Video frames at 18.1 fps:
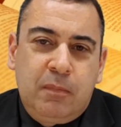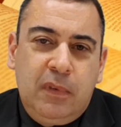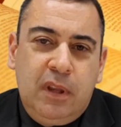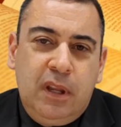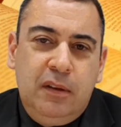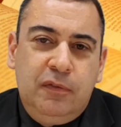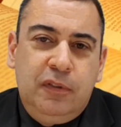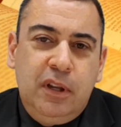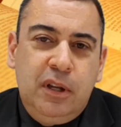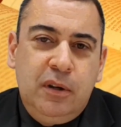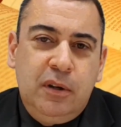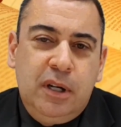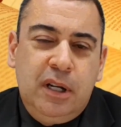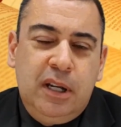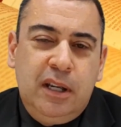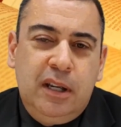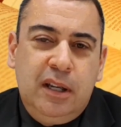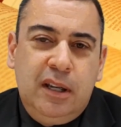If
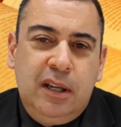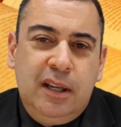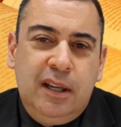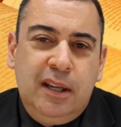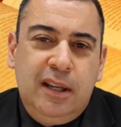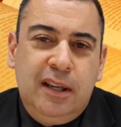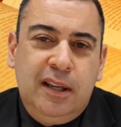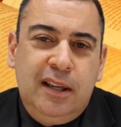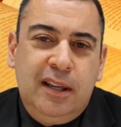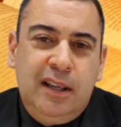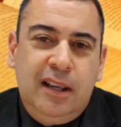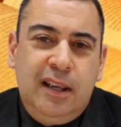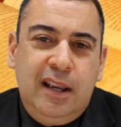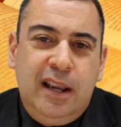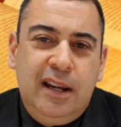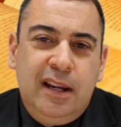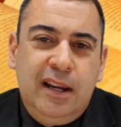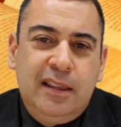you're
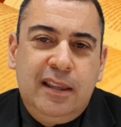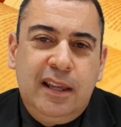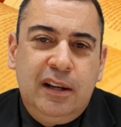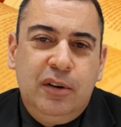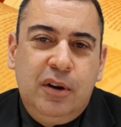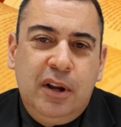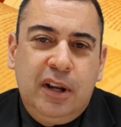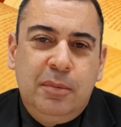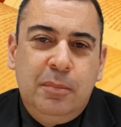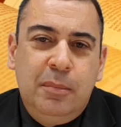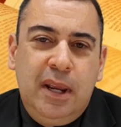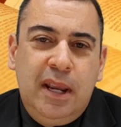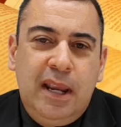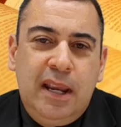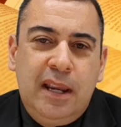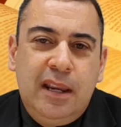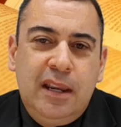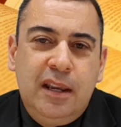anything like
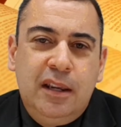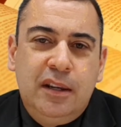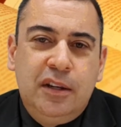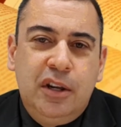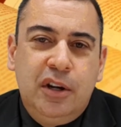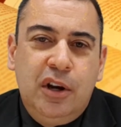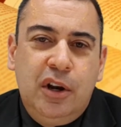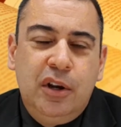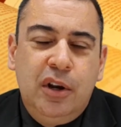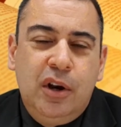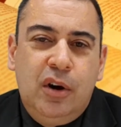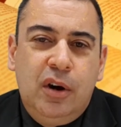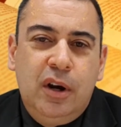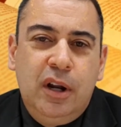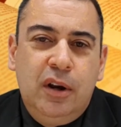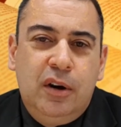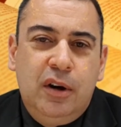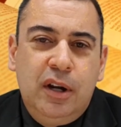me, you know,
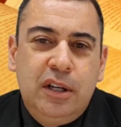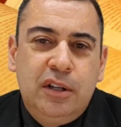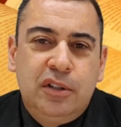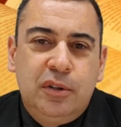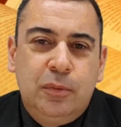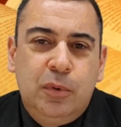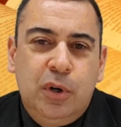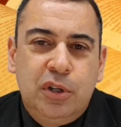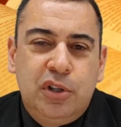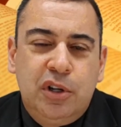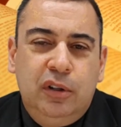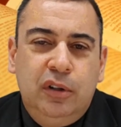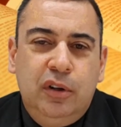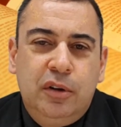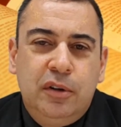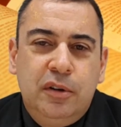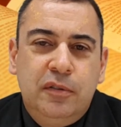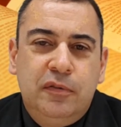I used to watch a
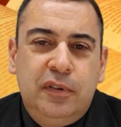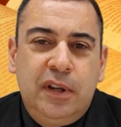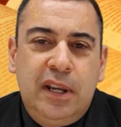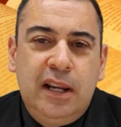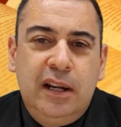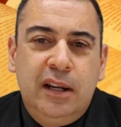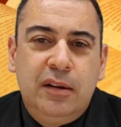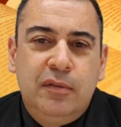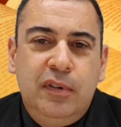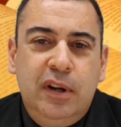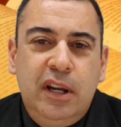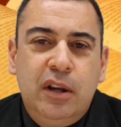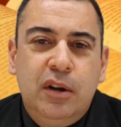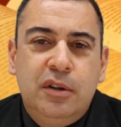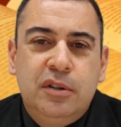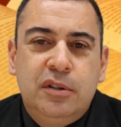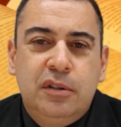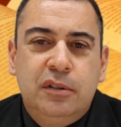lot of healing
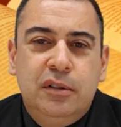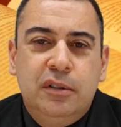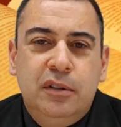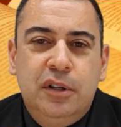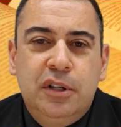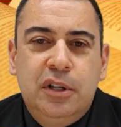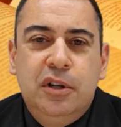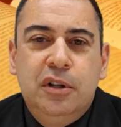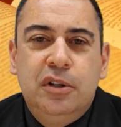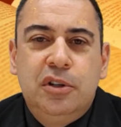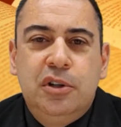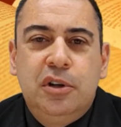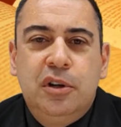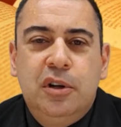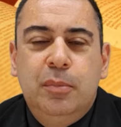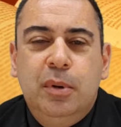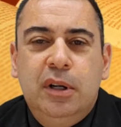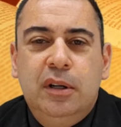videos on
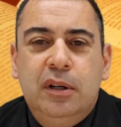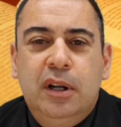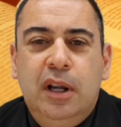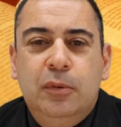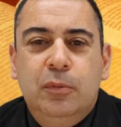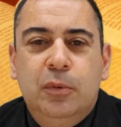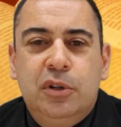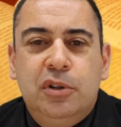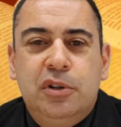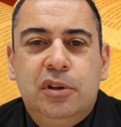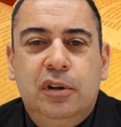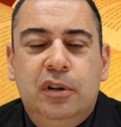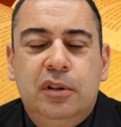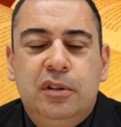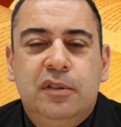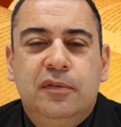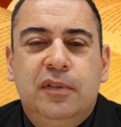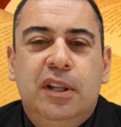YouTube and watch
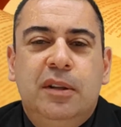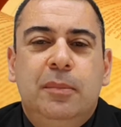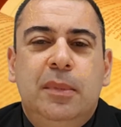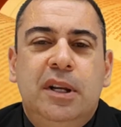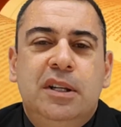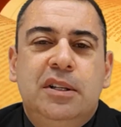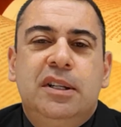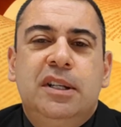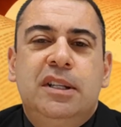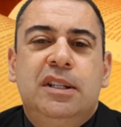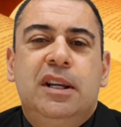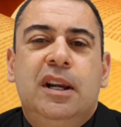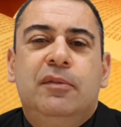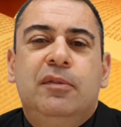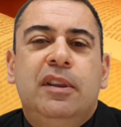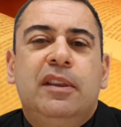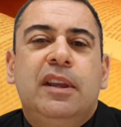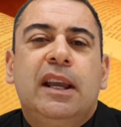lots of other ministers and
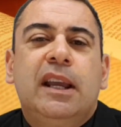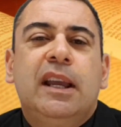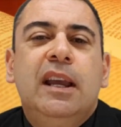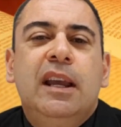everything.